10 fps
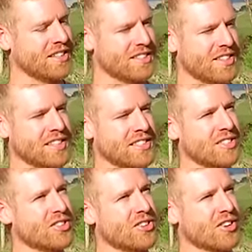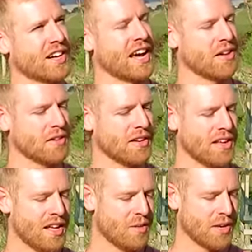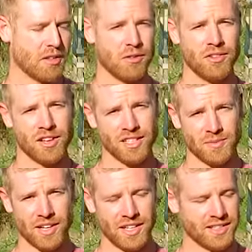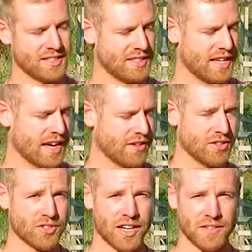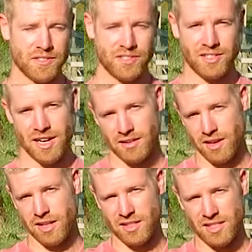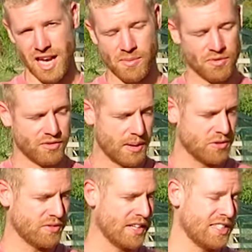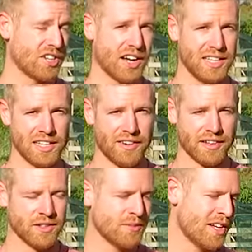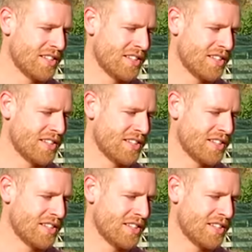It's nice and strong and healthy, but I thought you guys might like to see how those grafts turned out. They had the tape wrapped really tightly around them.